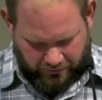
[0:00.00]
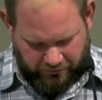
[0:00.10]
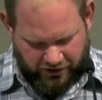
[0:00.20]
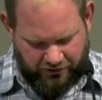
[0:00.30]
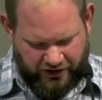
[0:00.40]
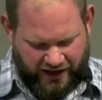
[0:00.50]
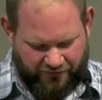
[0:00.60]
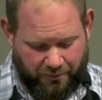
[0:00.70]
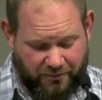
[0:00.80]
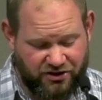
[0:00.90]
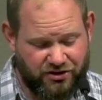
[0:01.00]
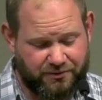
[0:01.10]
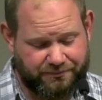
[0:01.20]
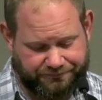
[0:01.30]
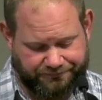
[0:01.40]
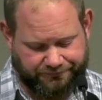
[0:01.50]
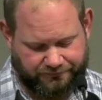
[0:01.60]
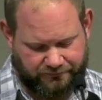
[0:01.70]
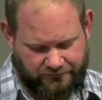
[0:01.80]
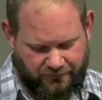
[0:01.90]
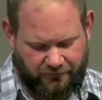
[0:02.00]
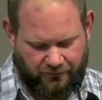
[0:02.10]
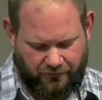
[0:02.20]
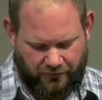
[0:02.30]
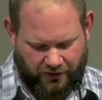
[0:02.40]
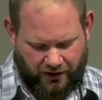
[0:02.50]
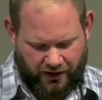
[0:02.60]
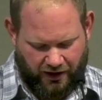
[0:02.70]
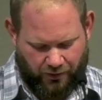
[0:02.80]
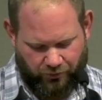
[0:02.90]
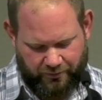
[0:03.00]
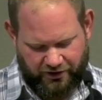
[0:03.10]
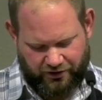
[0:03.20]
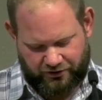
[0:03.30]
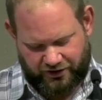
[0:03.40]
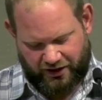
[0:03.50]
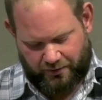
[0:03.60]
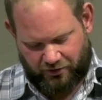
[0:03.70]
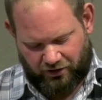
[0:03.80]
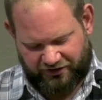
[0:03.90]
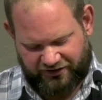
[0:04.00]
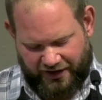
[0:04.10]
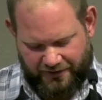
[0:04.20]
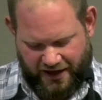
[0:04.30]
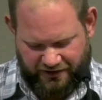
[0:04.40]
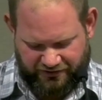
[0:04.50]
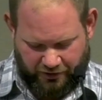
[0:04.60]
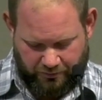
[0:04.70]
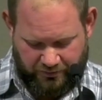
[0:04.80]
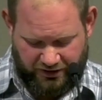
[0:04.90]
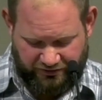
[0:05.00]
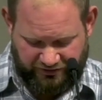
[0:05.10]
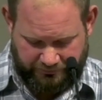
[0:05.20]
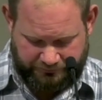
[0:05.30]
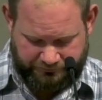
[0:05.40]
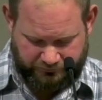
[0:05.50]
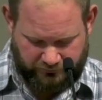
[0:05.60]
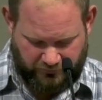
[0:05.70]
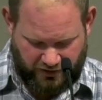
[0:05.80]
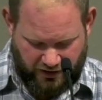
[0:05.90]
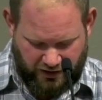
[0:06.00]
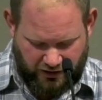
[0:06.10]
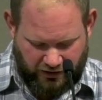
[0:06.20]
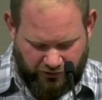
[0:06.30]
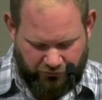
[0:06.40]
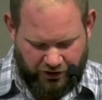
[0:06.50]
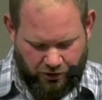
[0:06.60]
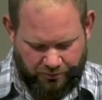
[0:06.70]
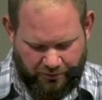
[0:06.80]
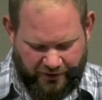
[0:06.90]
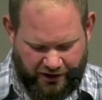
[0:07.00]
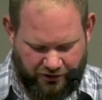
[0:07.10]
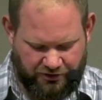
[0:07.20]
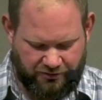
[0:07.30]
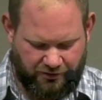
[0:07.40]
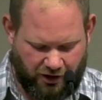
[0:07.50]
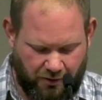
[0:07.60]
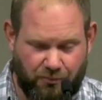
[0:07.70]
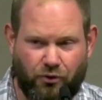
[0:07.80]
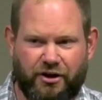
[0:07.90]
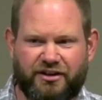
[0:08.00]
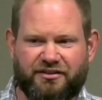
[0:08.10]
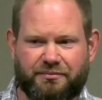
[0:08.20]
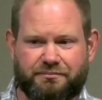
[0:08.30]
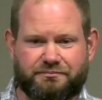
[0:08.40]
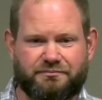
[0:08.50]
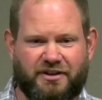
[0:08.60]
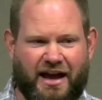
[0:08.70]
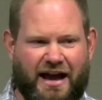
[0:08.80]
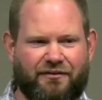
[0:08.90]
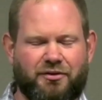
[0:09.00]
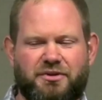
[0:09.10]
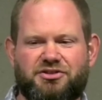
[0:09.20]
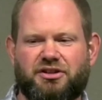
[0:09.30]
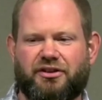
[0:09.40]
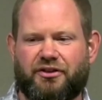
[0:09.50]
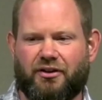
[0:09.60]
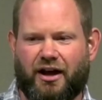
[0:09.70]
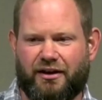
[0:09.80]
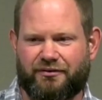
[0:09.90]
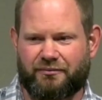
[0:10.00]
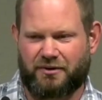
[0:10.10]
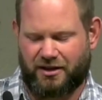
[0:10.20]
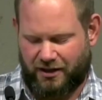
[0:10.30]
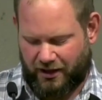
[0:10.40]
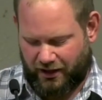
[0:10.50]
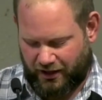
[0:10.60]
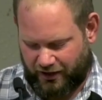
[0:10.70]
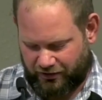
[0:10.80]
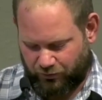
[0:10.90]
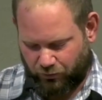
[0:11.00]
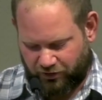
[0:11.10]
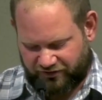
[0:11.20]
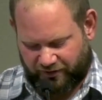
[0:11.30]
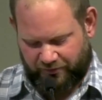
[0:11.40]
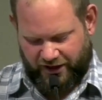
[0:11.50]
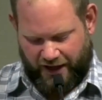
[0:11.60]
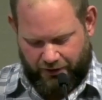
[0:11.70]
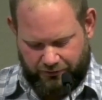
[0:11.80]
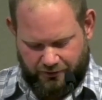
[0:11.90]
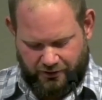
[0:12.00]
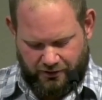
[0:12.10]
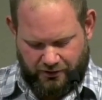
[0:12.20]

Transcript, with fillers: Men are to have a mission and women are to come alongside that as helpmeets. If we don't prepare to our boys to have a mission in their life and to work something out,